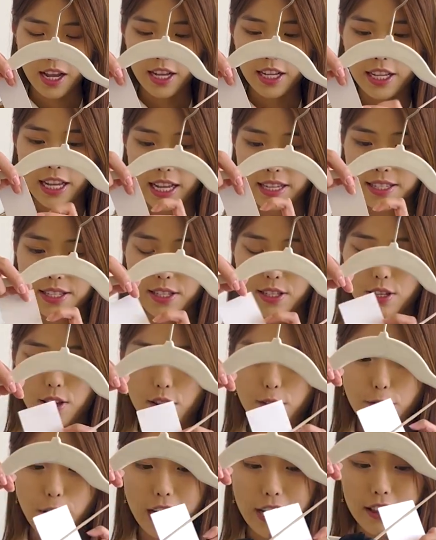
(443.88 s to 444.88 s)
Yes, so the
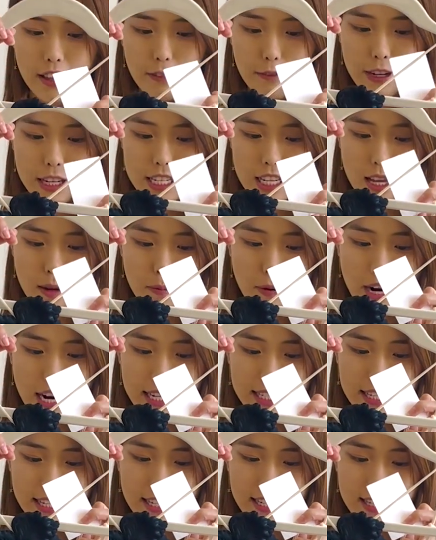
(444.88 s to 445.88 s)
regular retail
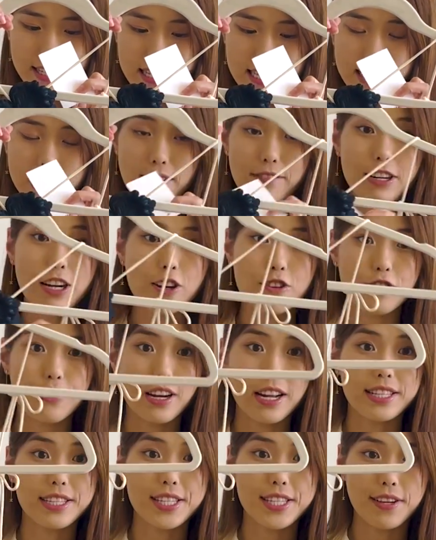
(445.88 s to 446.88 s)
price is
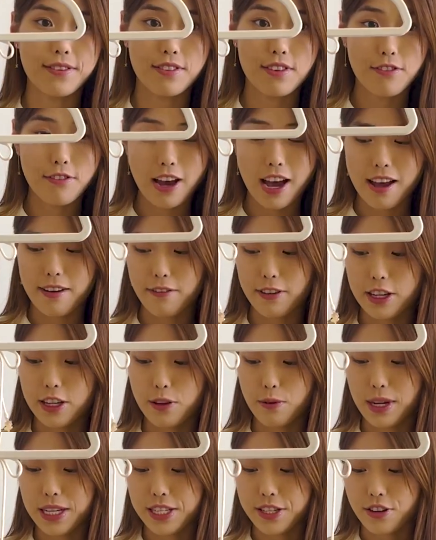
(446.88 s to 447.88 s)
$775
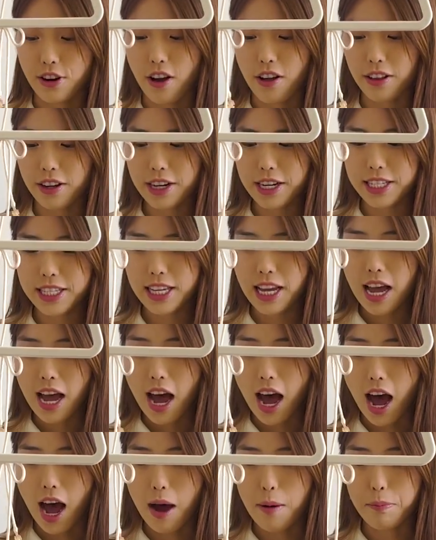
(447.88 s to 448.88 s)
US,
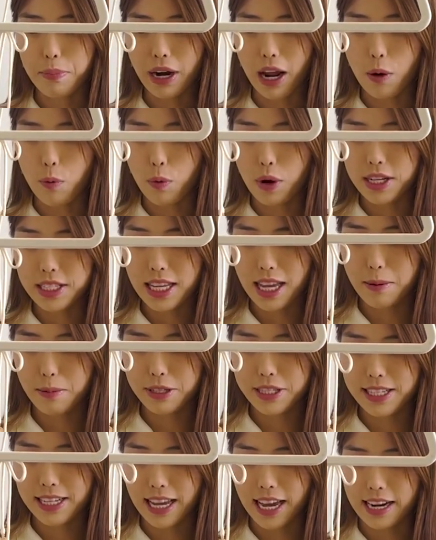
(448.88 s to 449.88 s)
but I was able
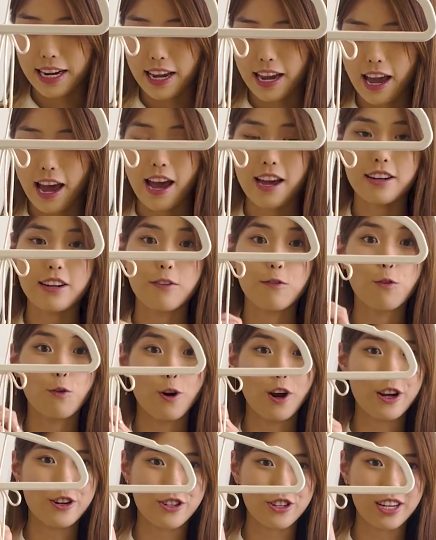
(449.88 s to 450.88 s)
to get it at
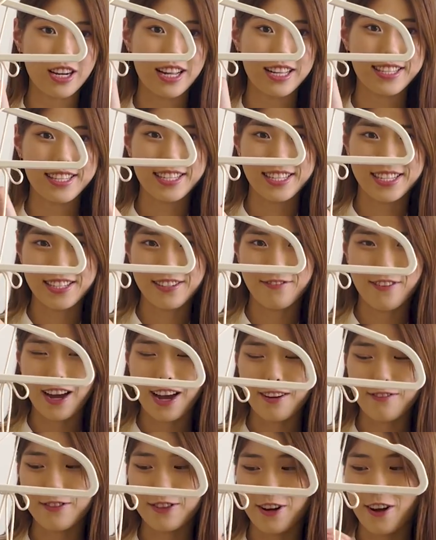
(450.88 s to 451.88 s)

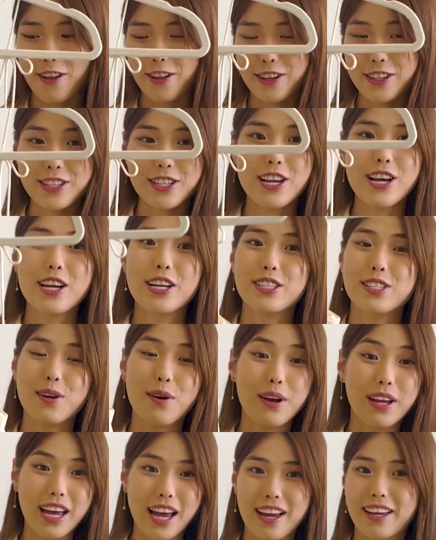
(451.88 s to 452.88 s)
$465. So
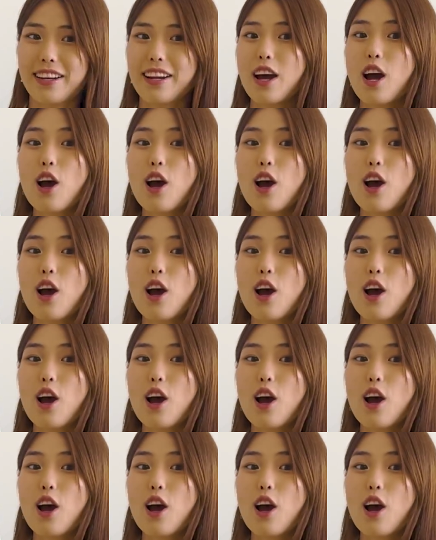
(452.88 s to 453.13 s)
again,